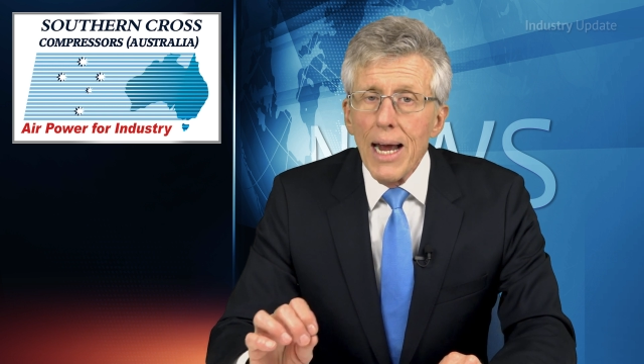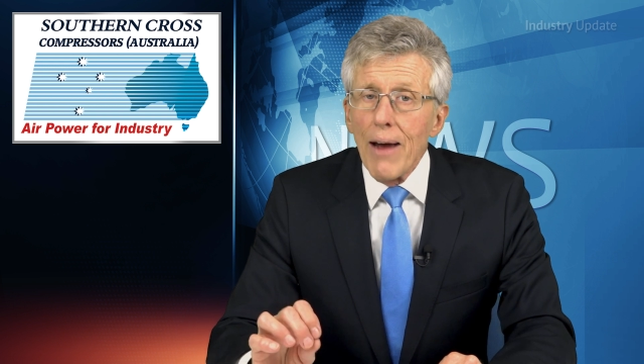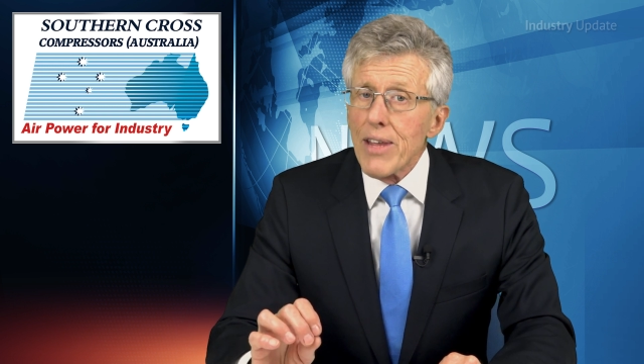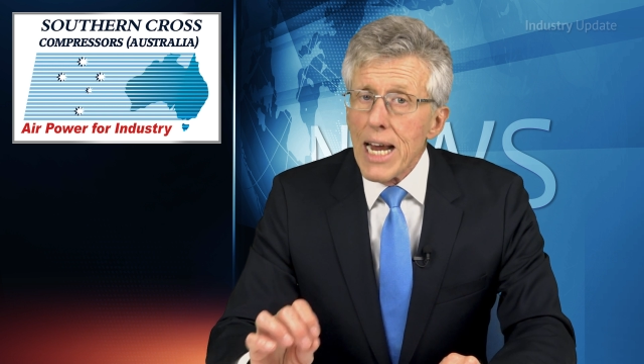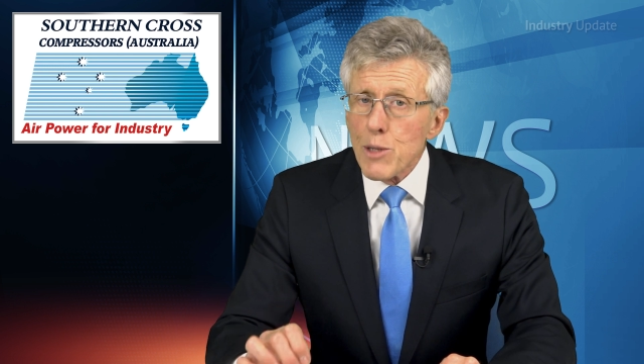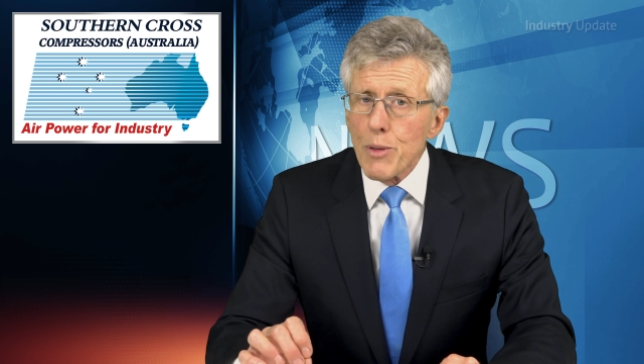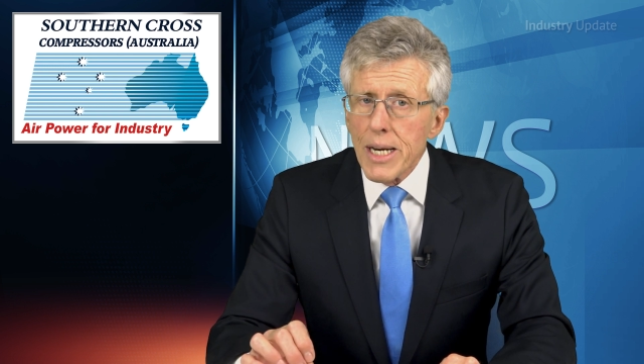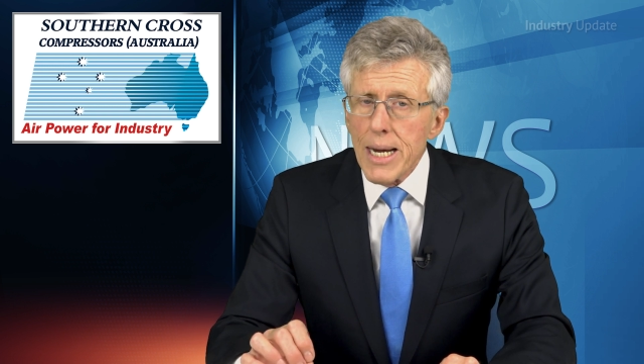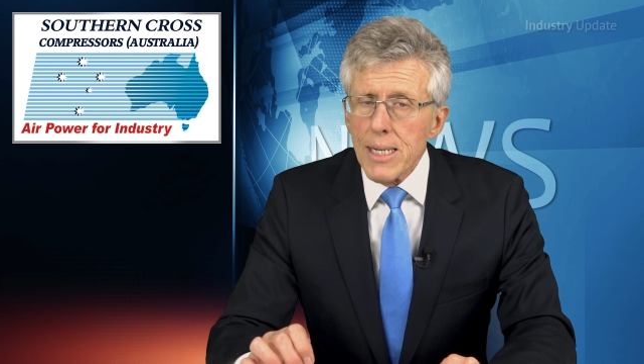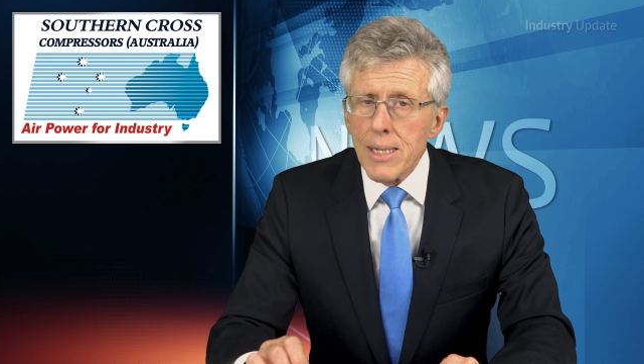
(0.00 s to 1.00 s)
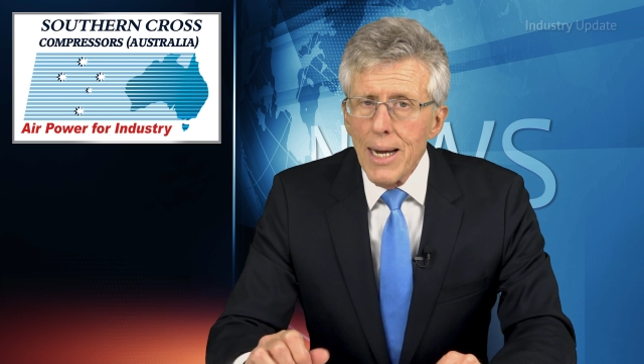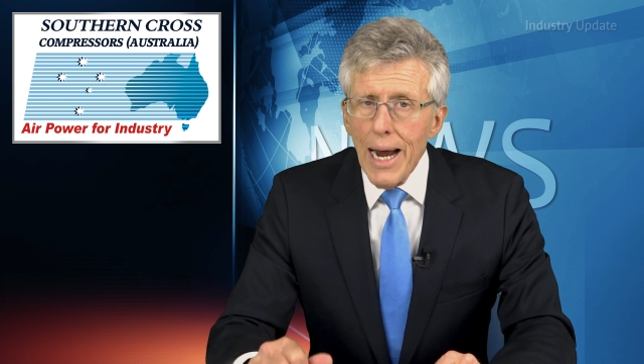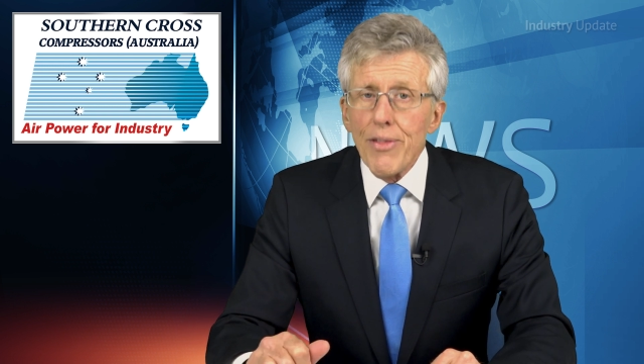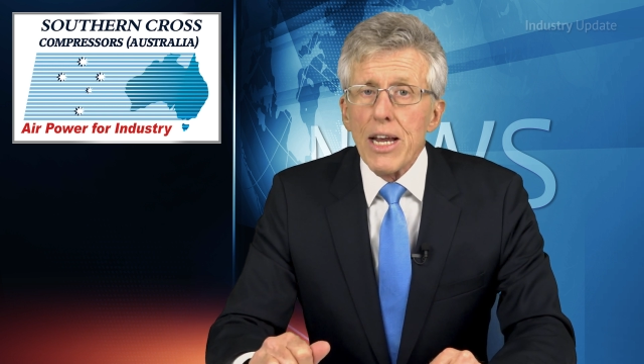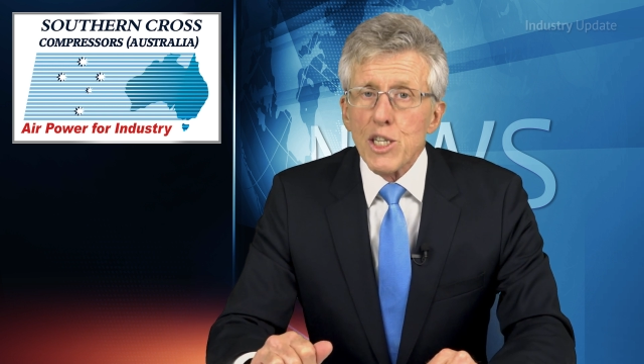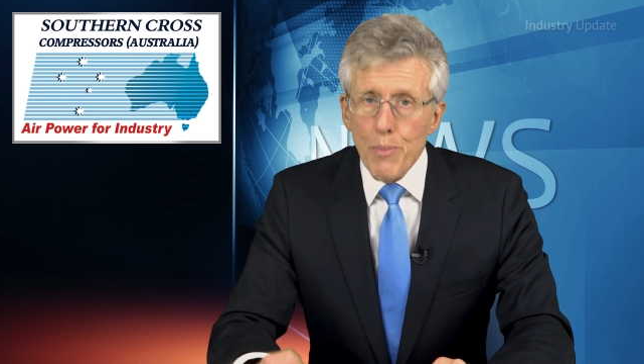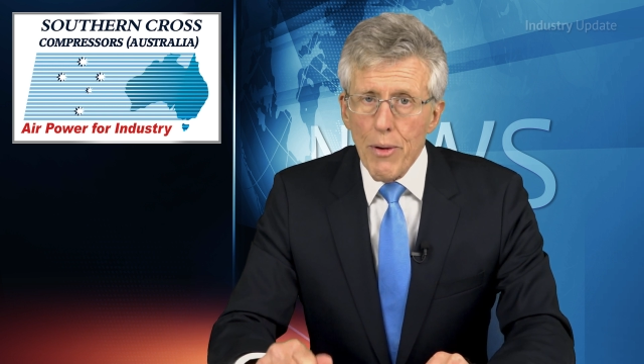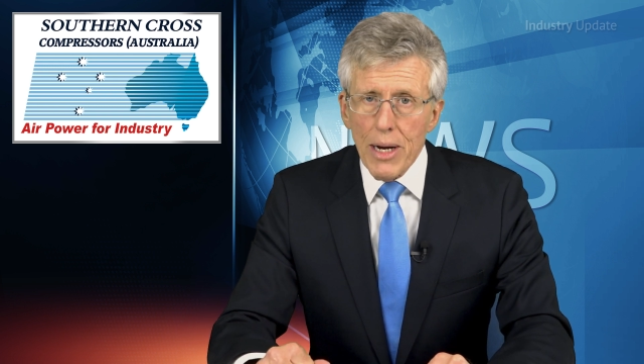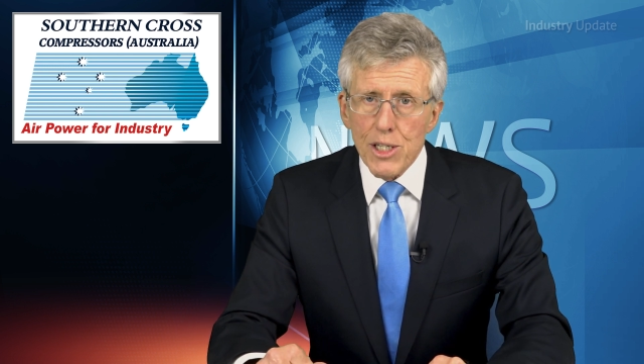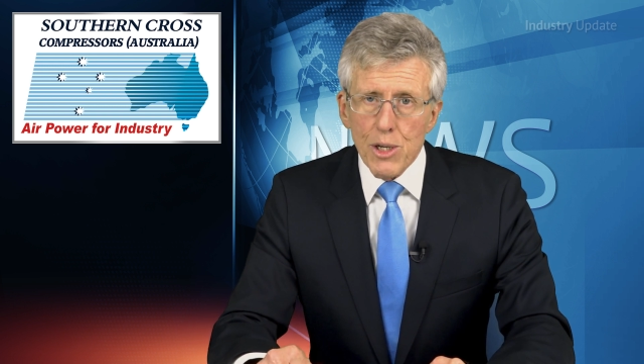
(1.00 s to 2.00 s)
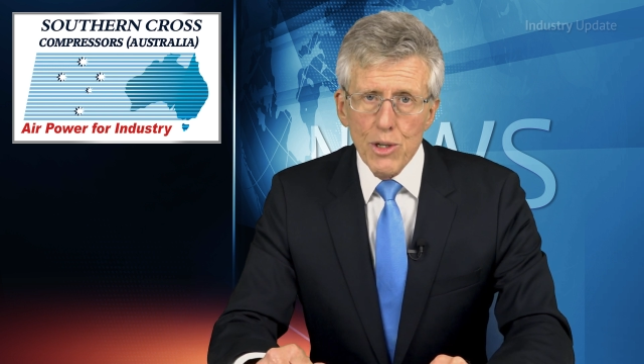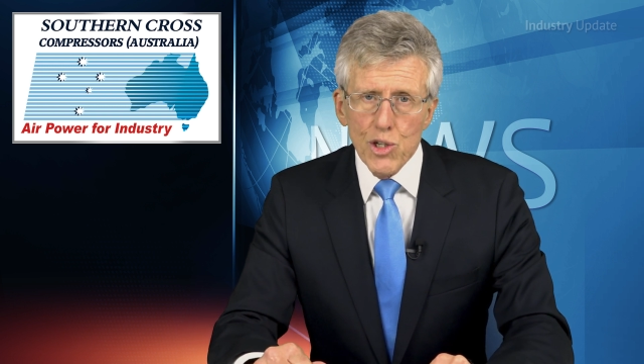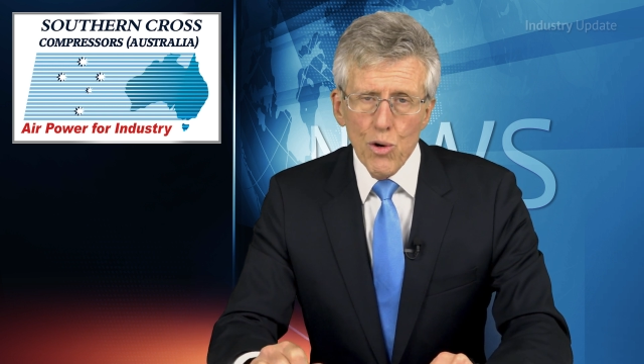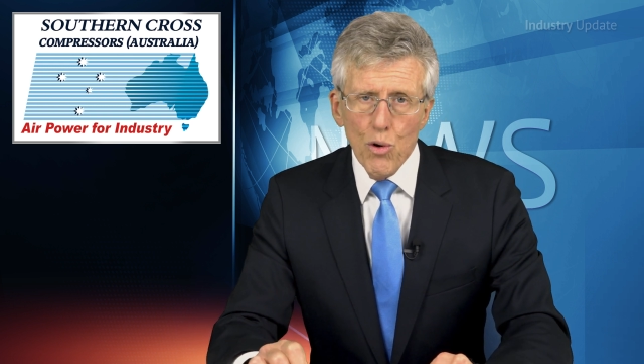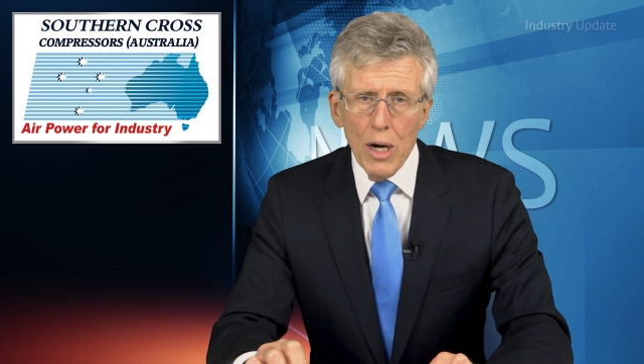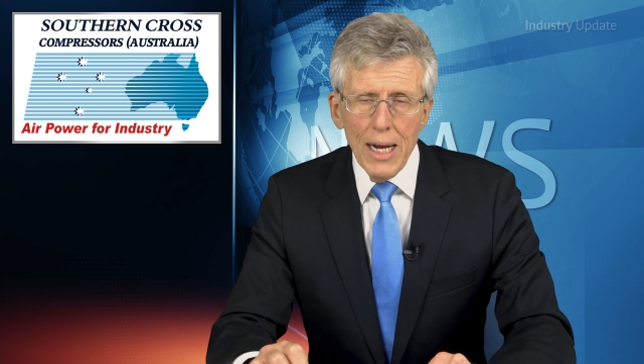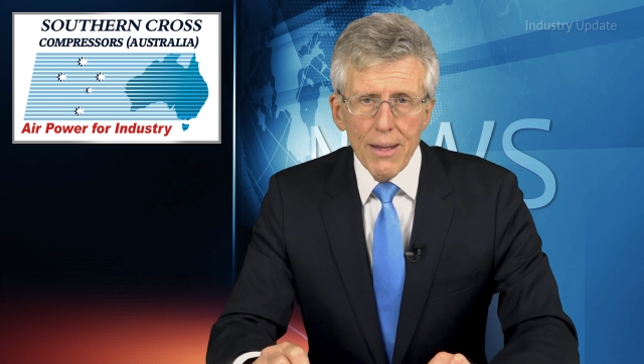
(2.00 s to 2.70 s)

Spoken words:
have the expertise and the experience to ensure